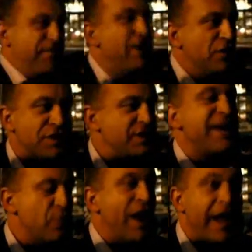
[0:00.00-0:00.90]
feel the
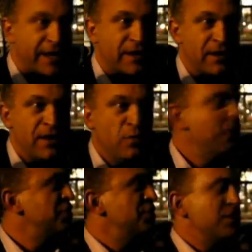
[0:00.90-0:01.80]
same way,
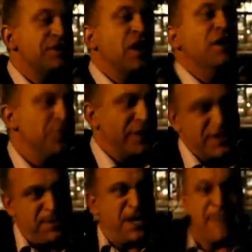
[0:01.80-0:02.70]
which is that this country
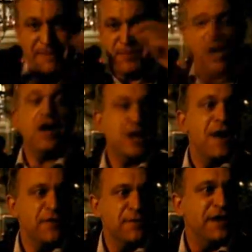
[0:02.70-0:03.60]
has become a bought
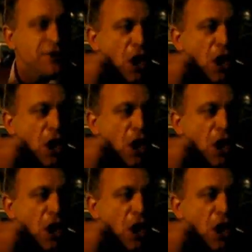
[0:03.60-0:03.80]
government,